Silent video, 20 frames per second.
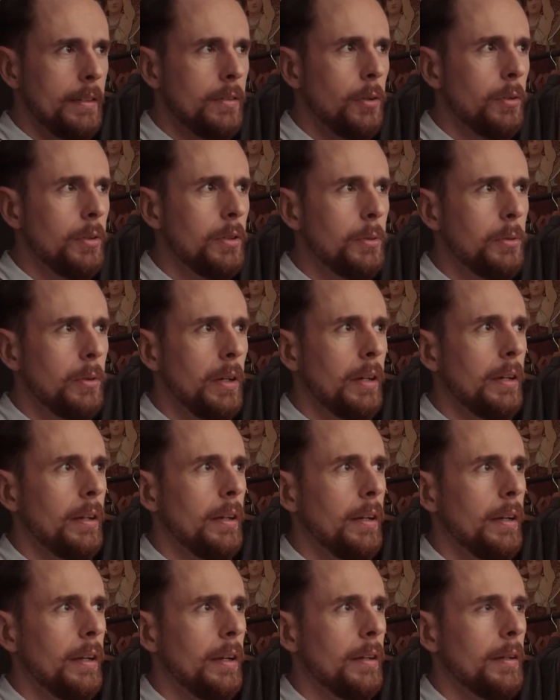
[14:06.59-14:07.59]
told you
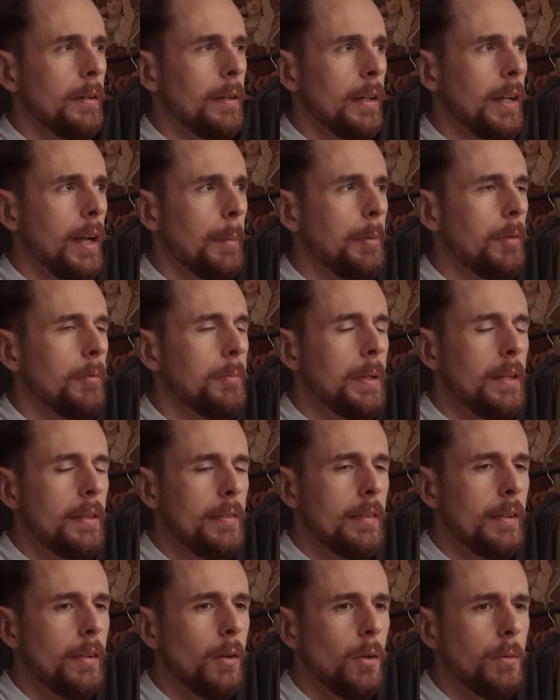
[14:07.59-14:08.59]
a couple of
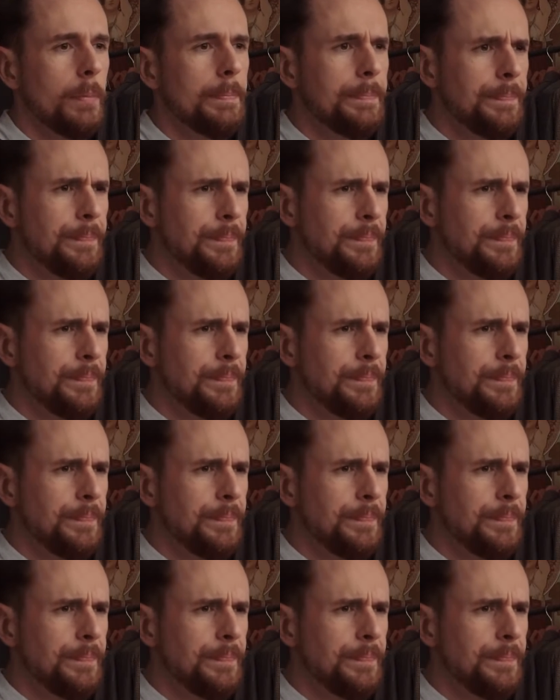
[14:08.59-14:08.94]
minutes ago